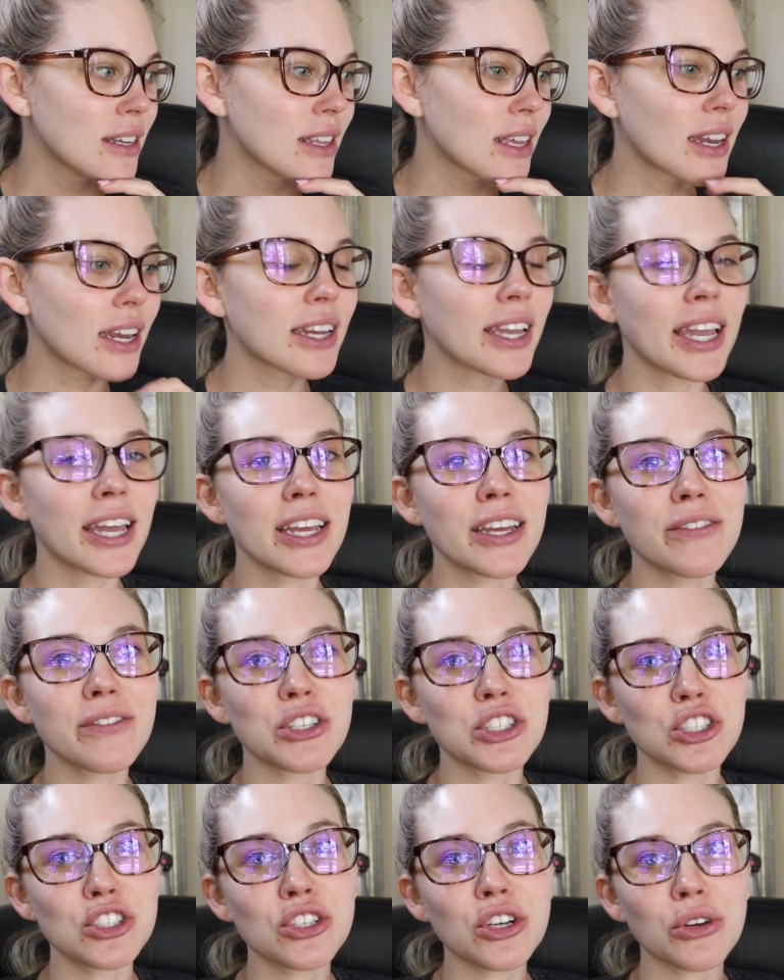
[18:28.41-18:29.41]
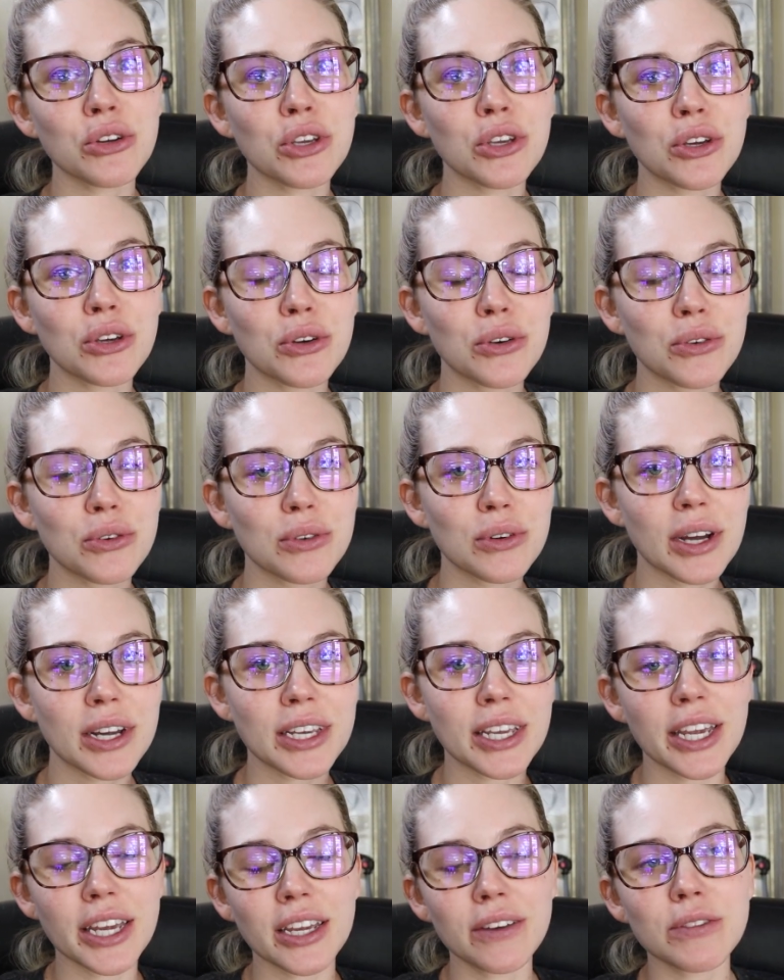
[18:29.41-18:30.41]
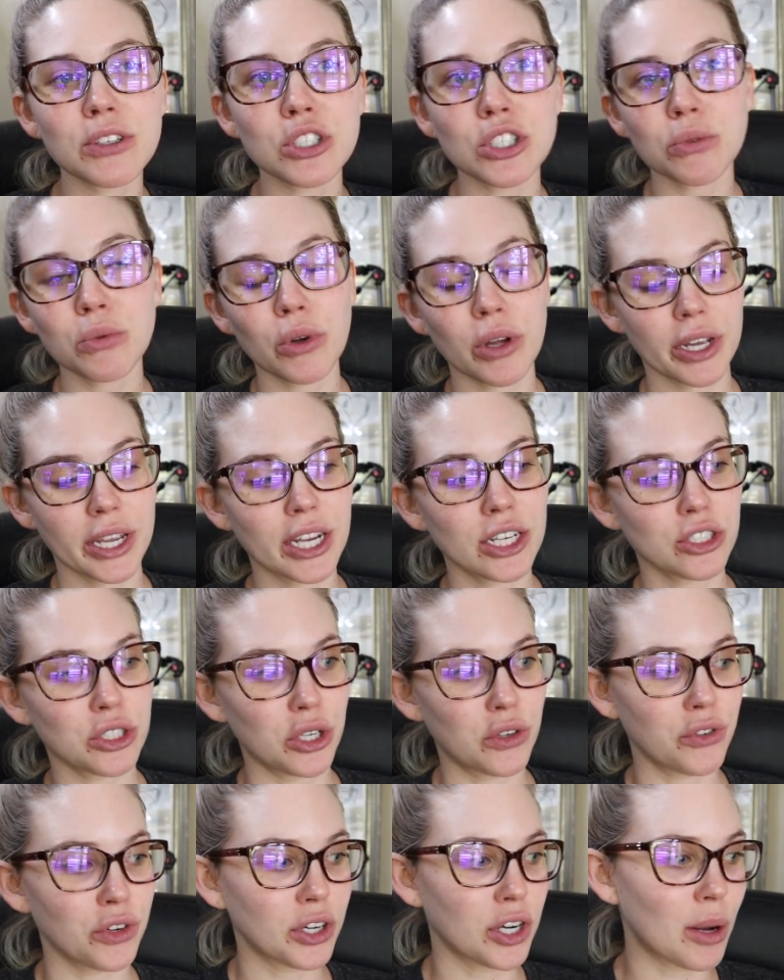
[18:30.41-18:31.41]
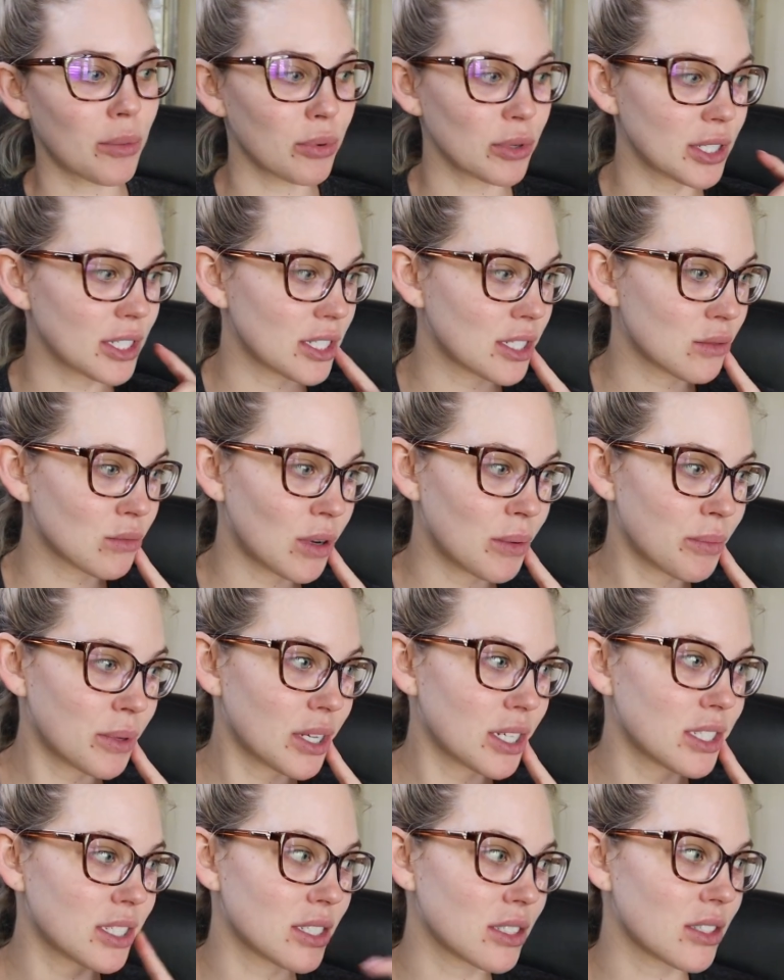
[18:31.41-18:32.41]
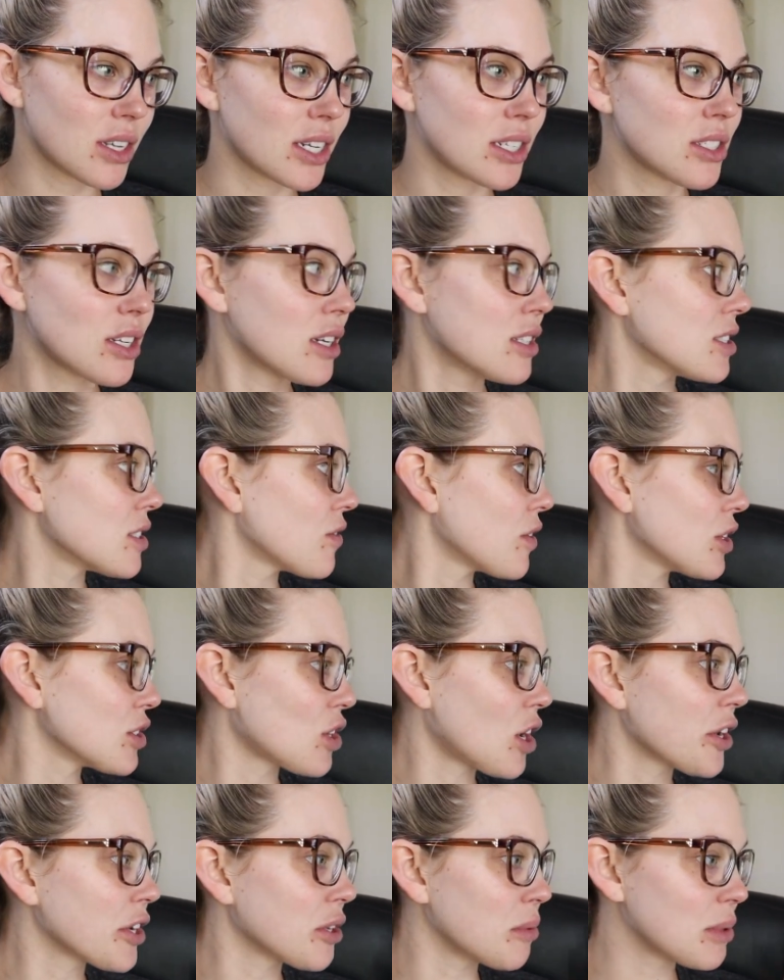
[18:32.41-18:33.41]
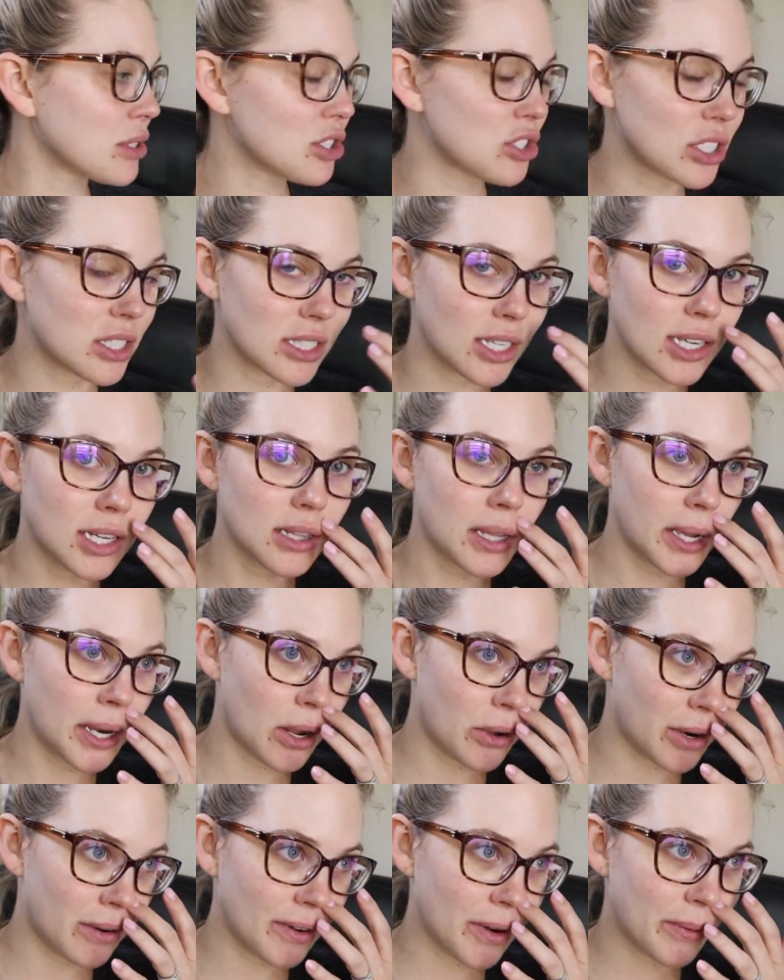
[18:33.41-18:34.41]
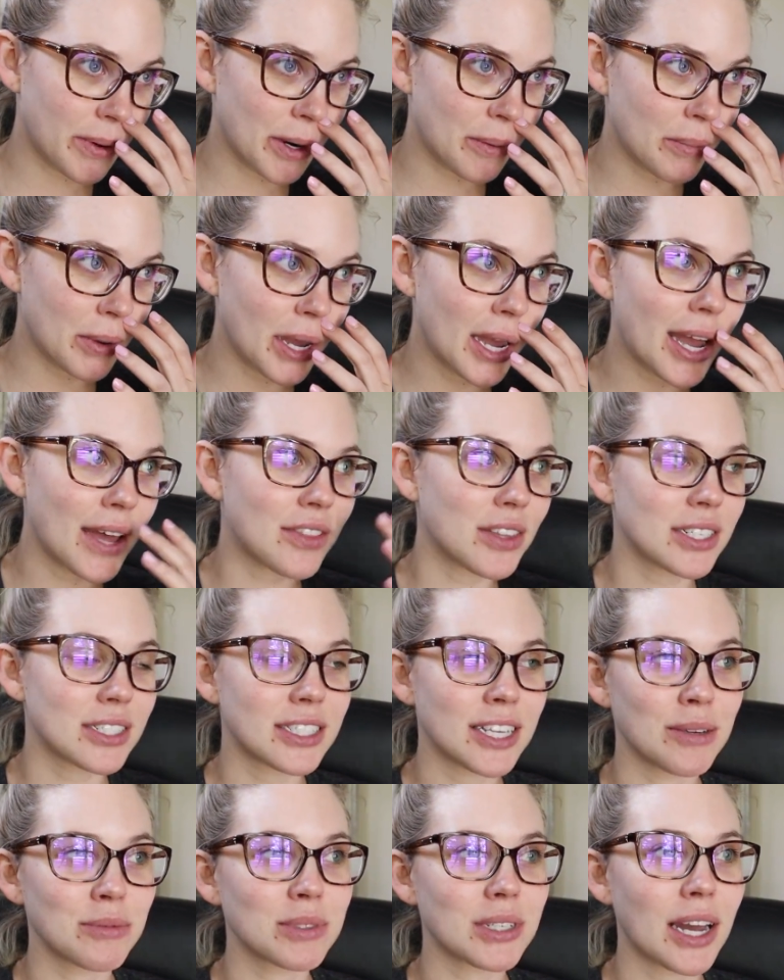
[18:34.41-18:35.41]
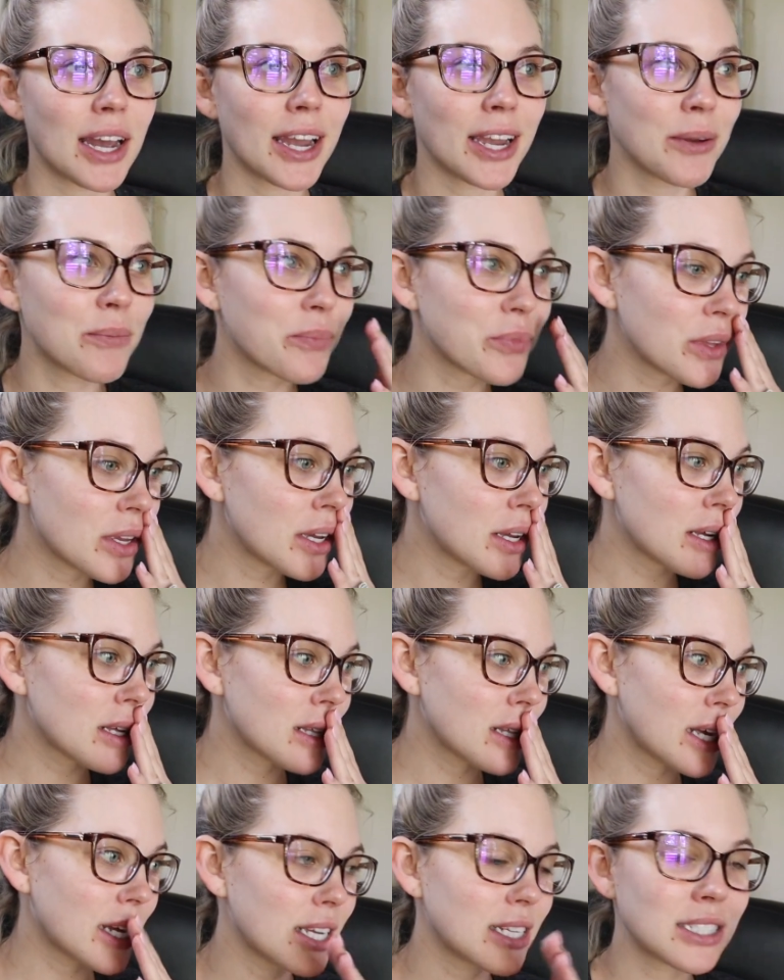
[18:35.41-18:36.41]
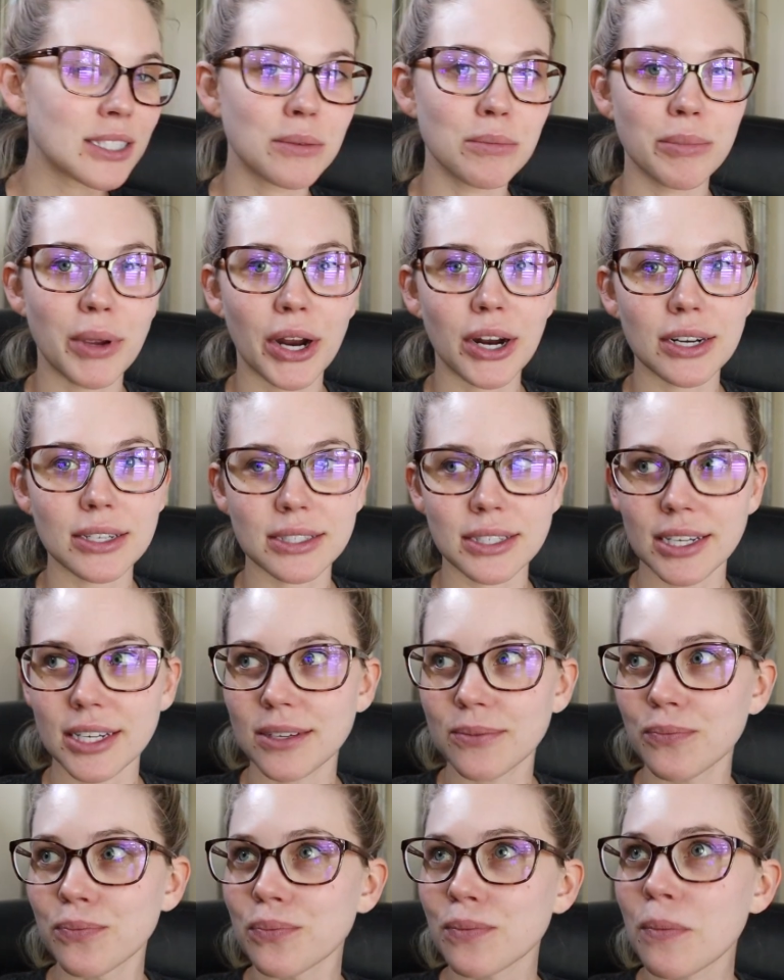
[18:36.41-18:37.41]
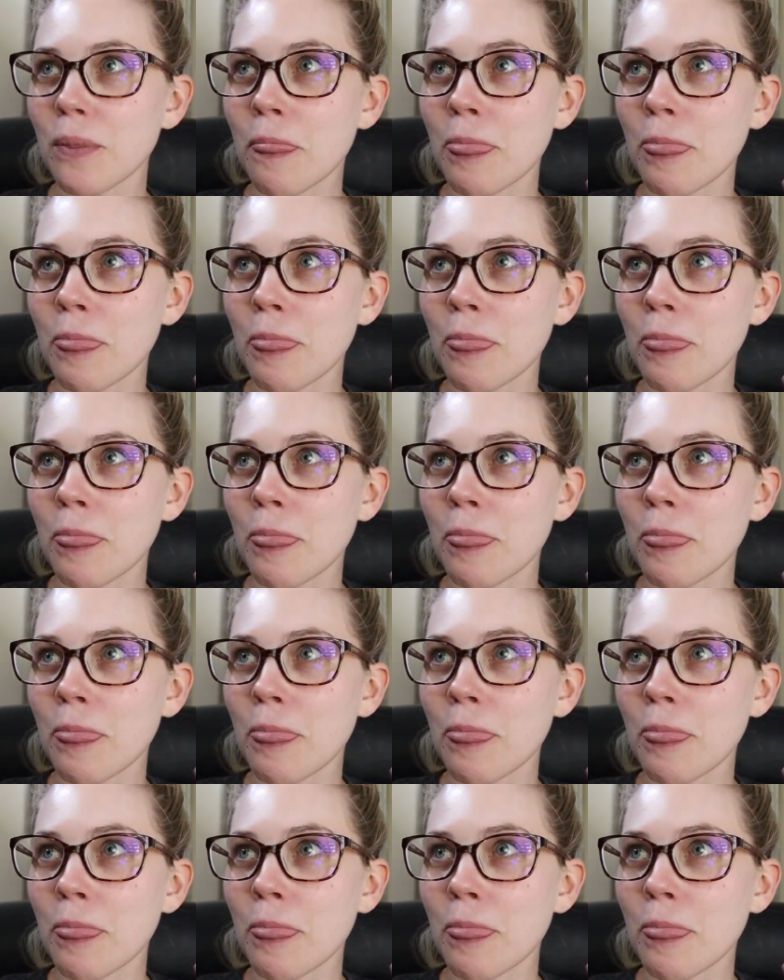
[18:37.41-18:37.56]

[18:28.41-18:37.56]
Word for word: like, I can't even show you. I can't even, well, I can't show you for a couple reasons. One, because there's like tons of our documents just like laid out everywhere, but at the same time, like, it's embarrassing.